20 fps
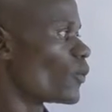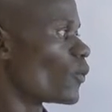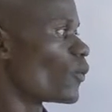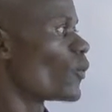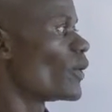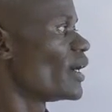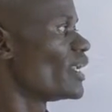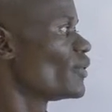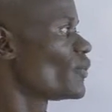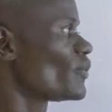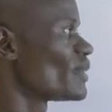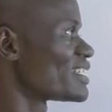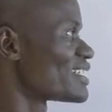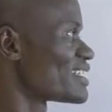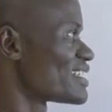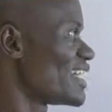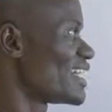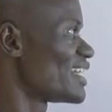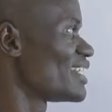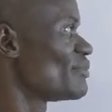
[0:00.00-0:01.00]
when we
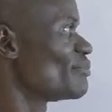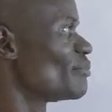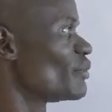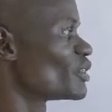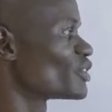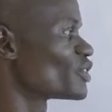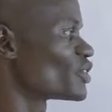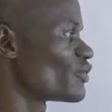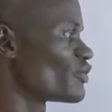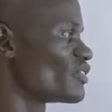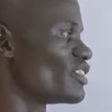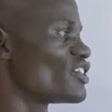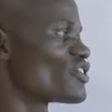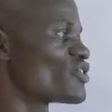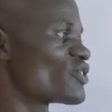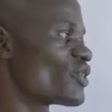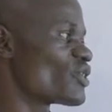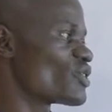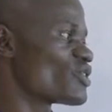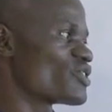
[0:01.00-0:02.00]
study most of
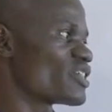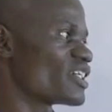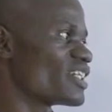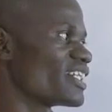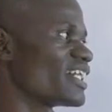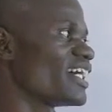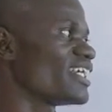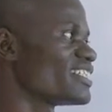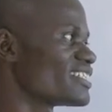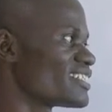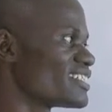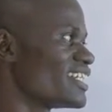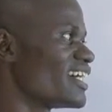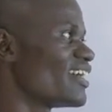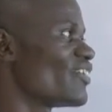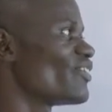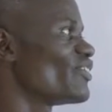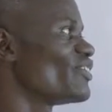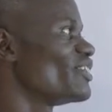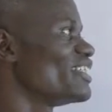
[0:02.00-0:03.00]
this ocean, that is
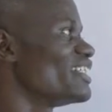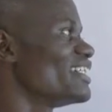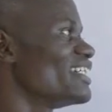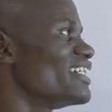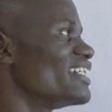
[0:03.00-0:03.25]
now